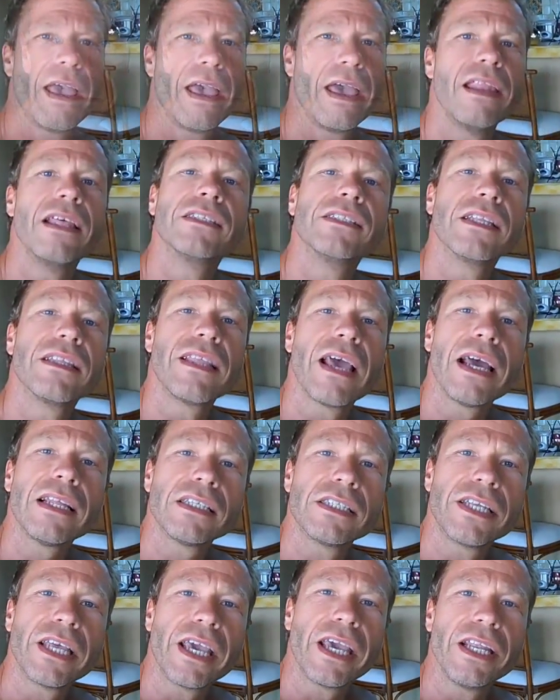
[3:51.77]
And it's at
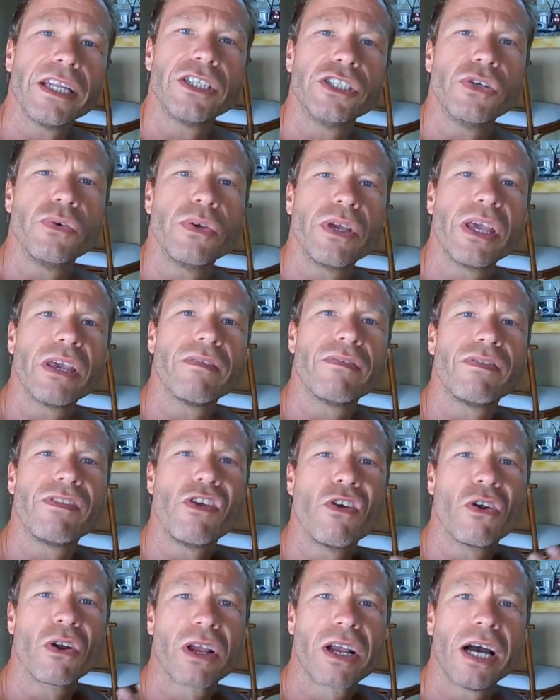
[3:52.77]
that stage you give
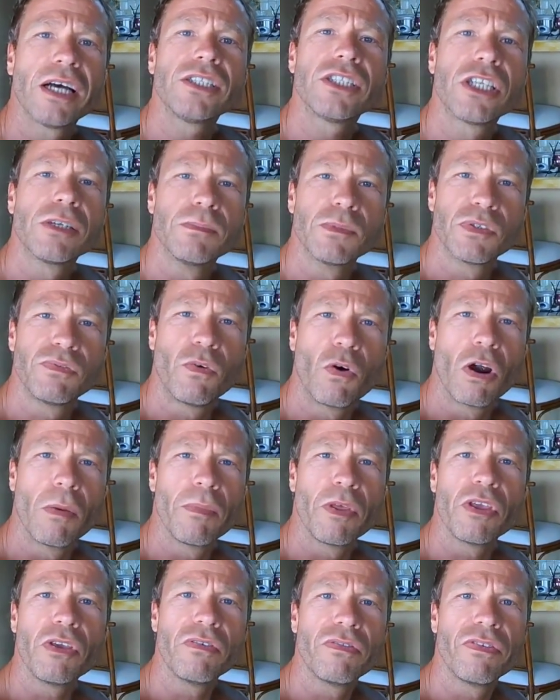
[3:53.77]
your customs
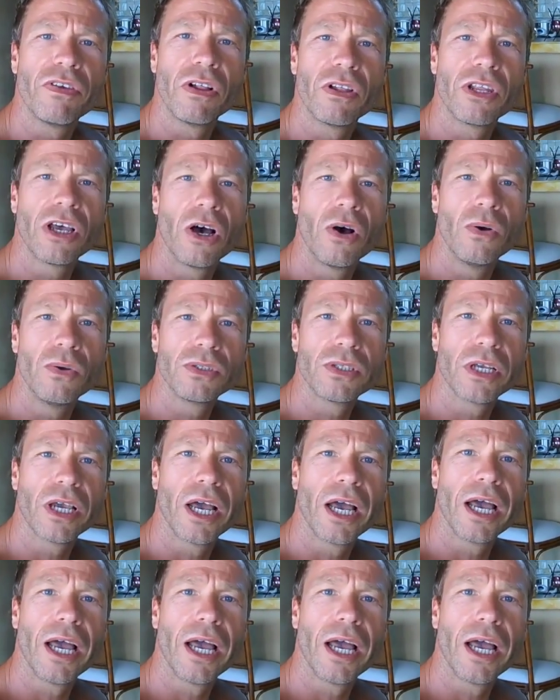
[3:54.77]
form that you filled out